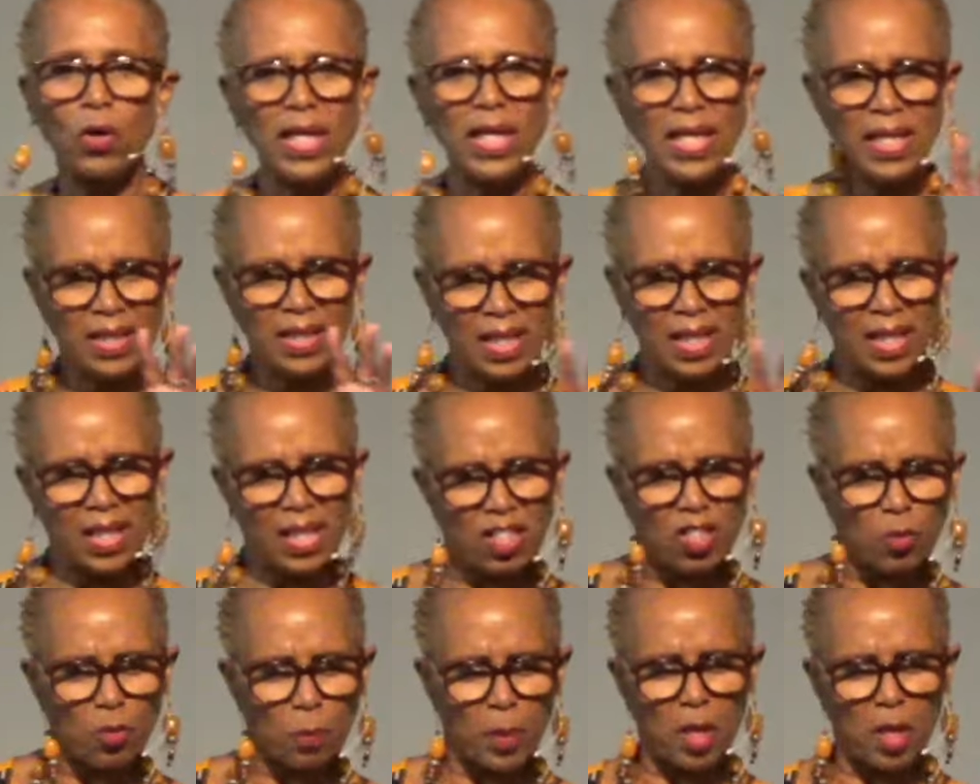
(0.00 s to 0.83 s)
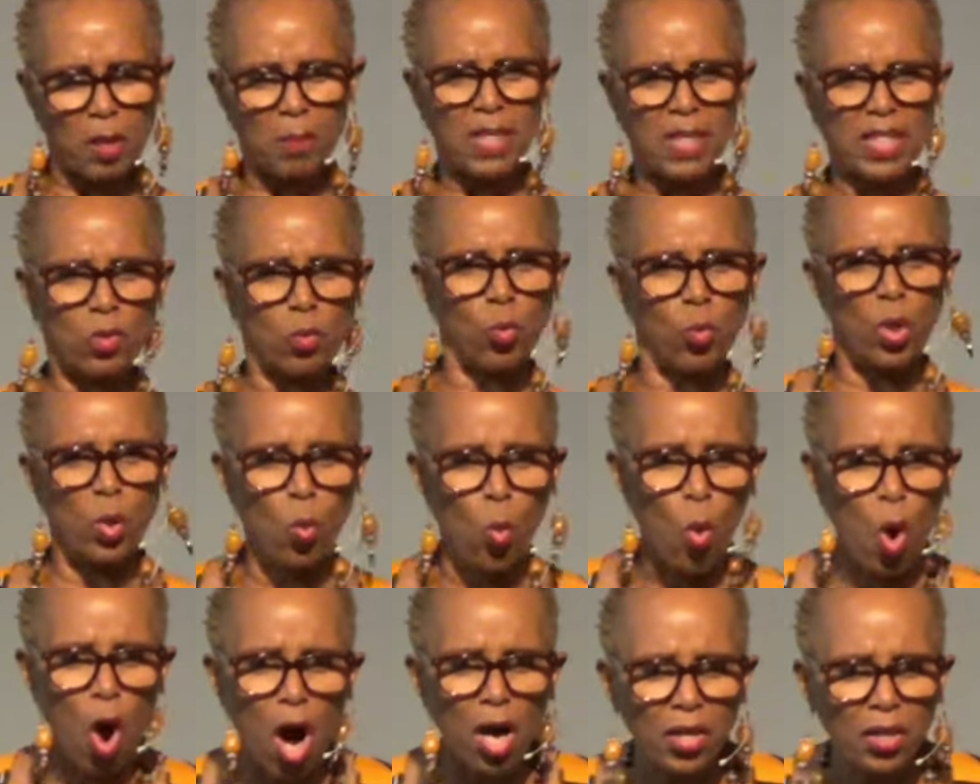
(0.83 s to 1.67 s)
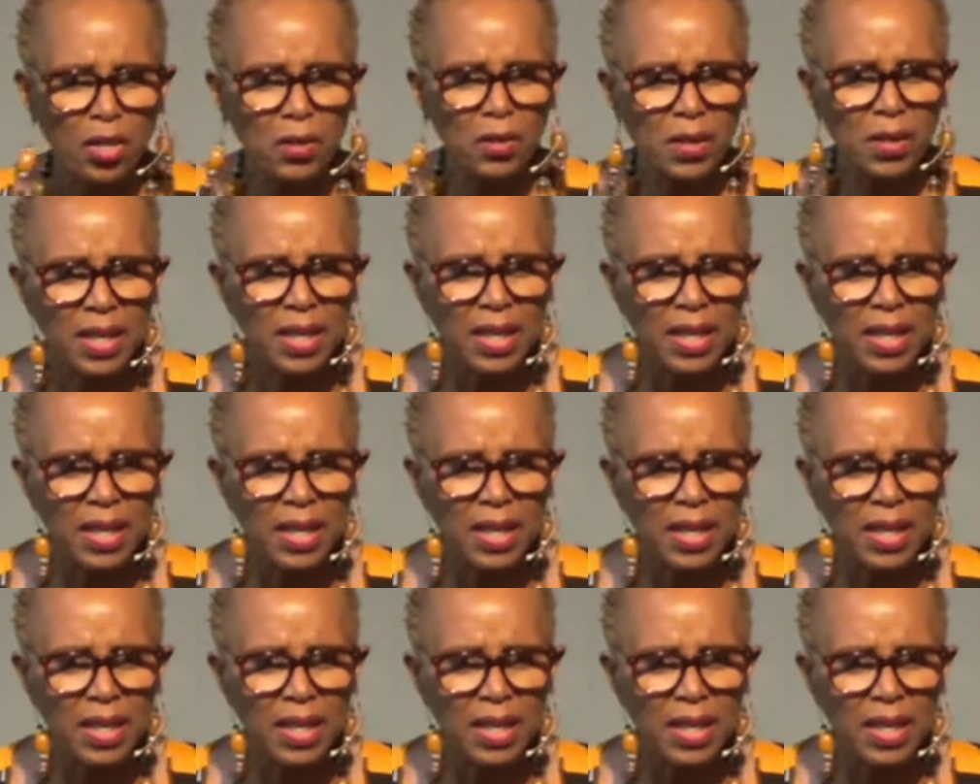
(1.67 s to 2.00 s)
He did experiments with water.